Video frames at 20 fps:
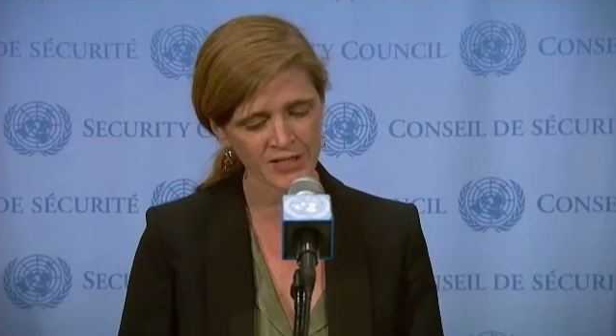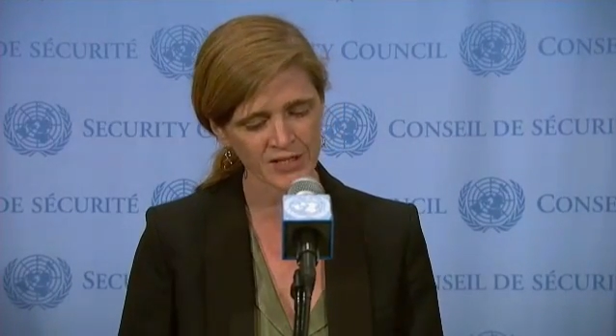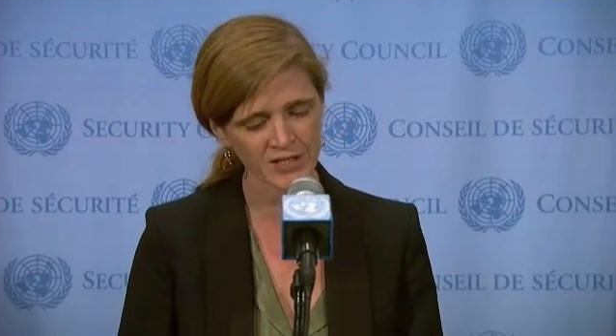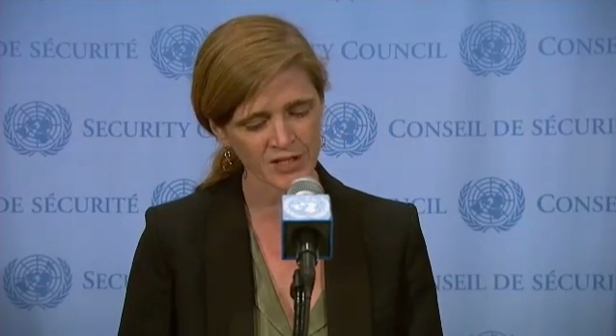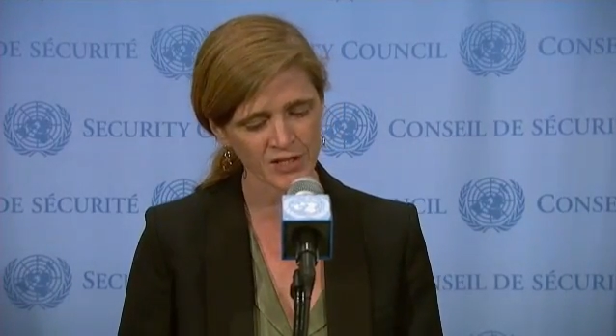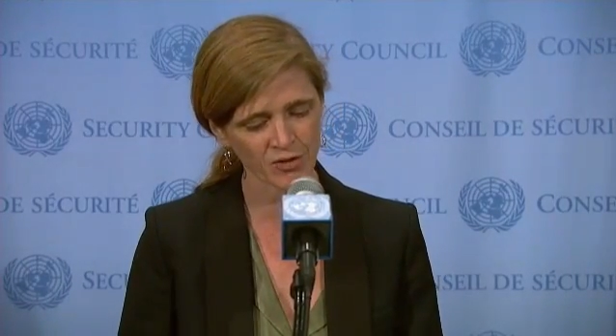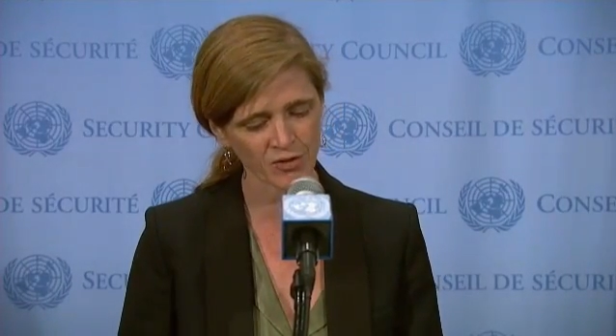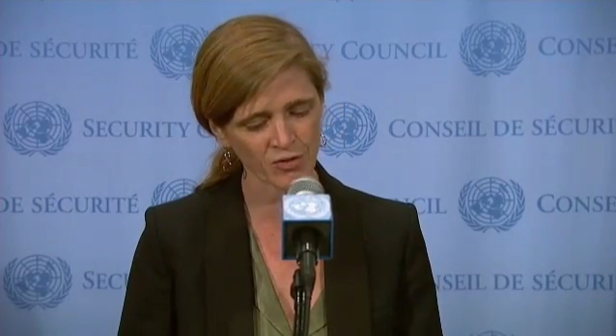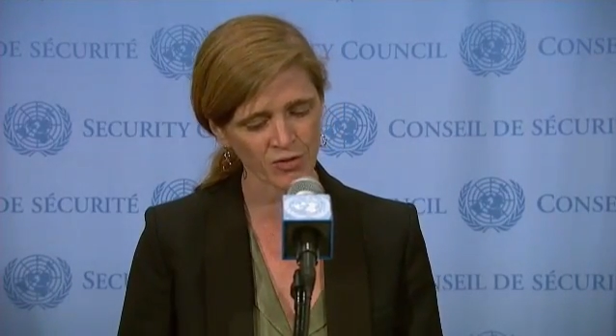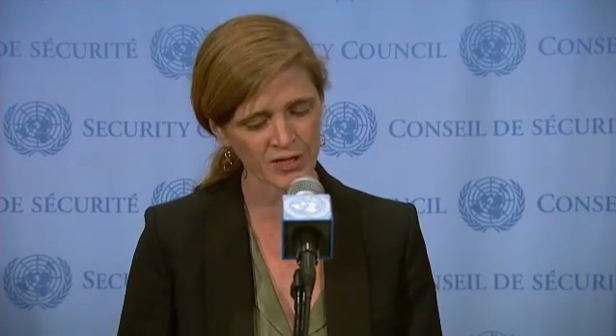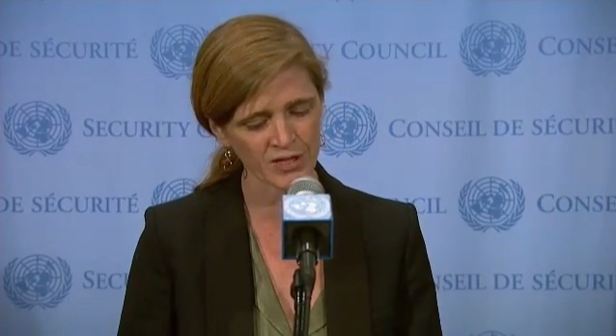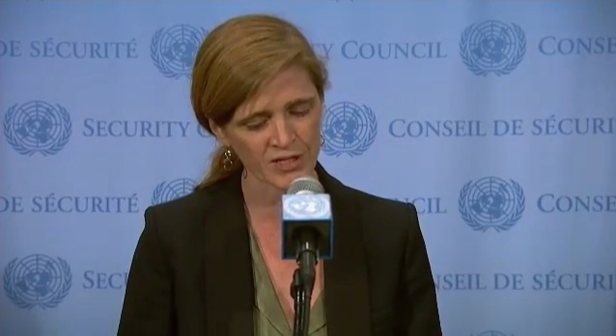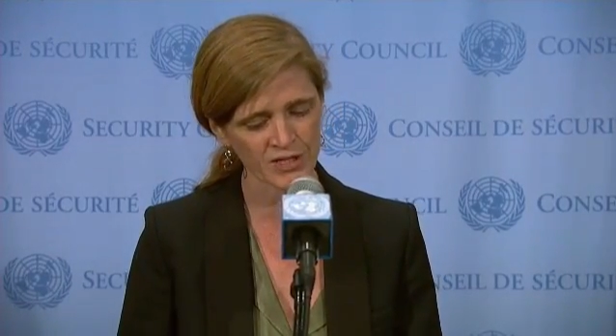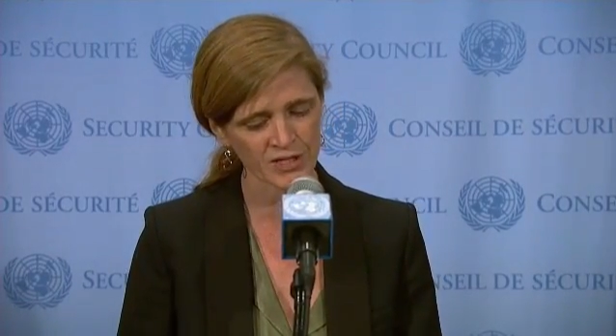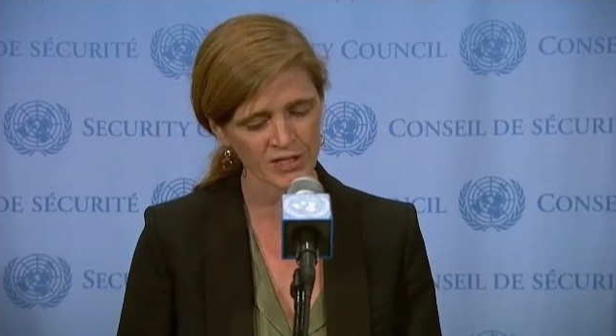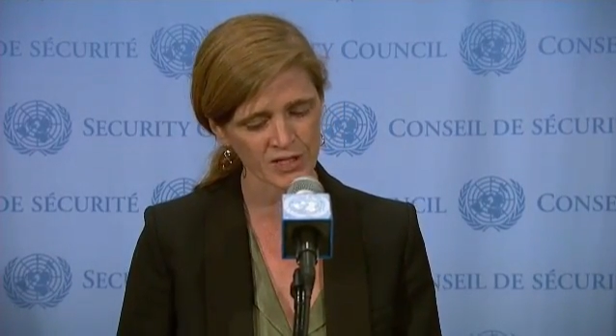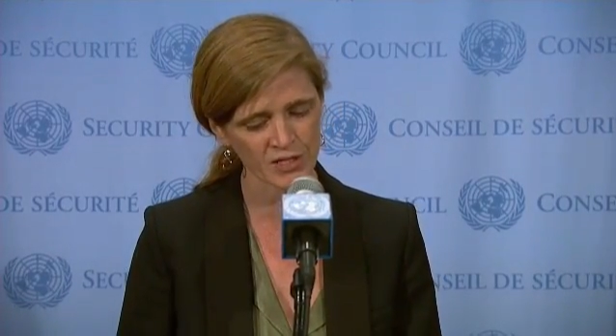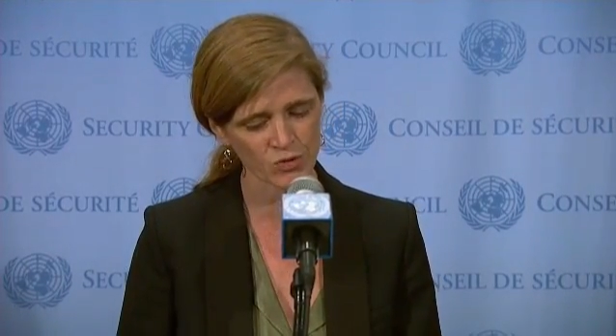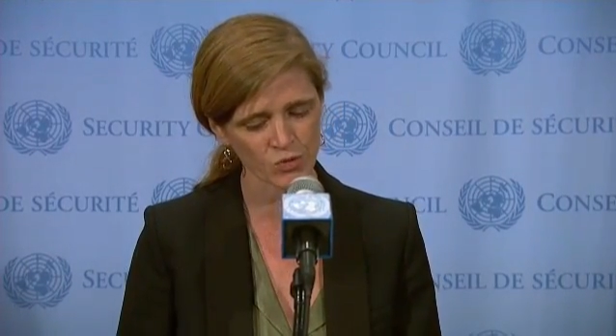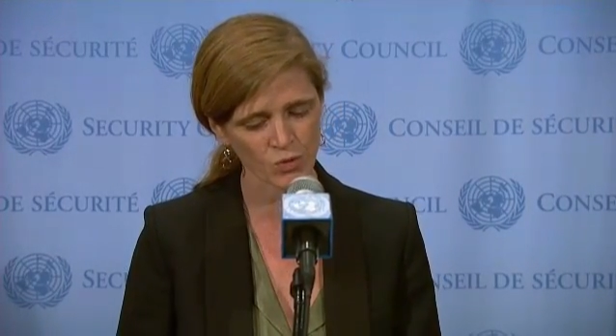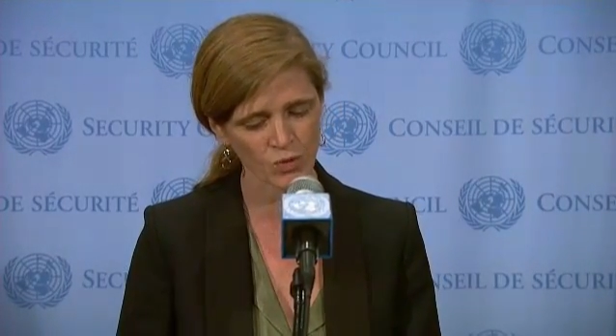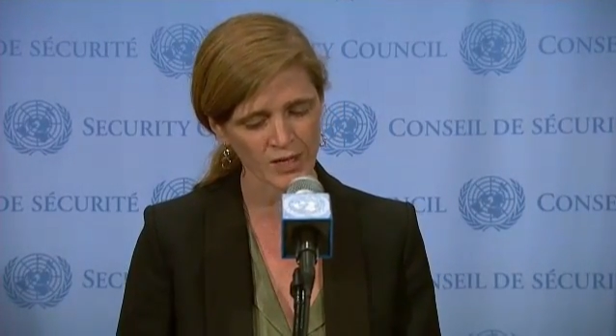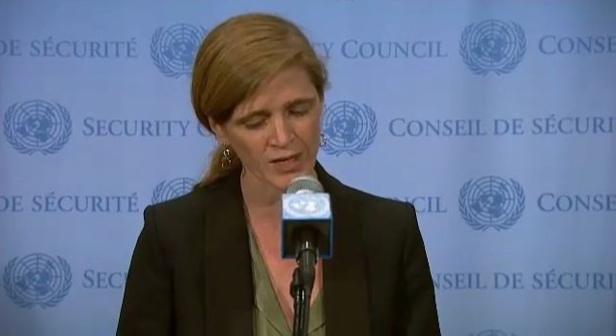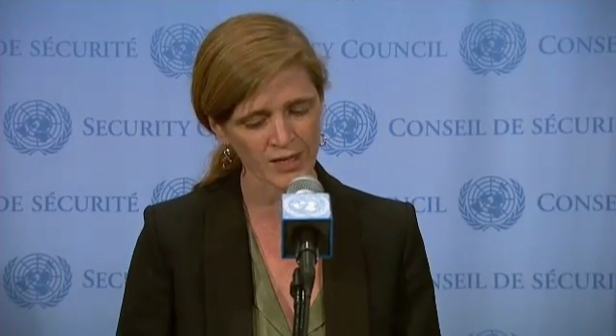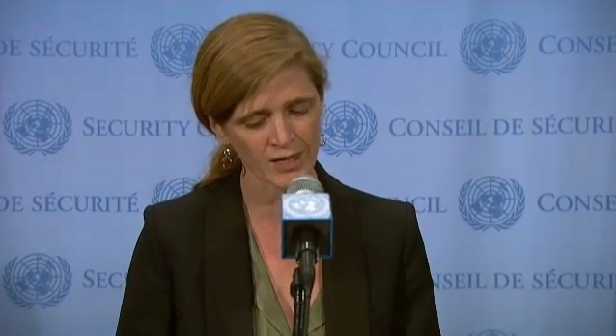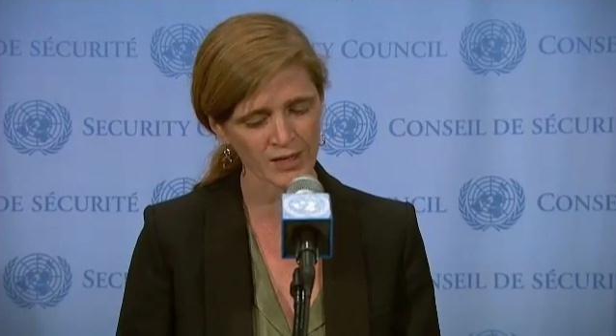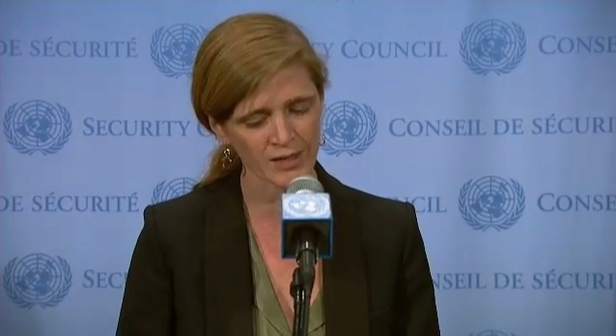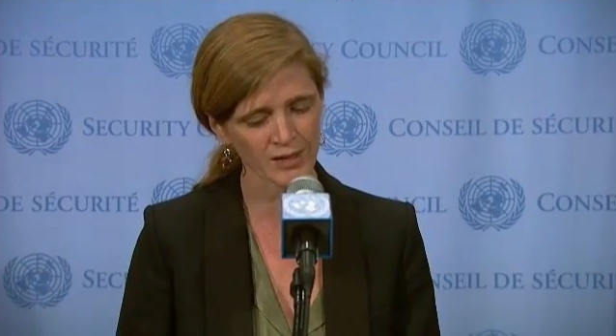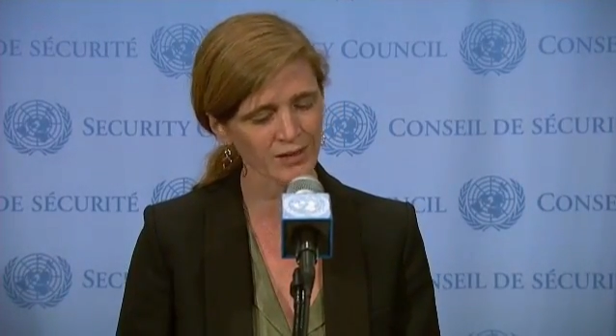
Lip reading: has increased this week.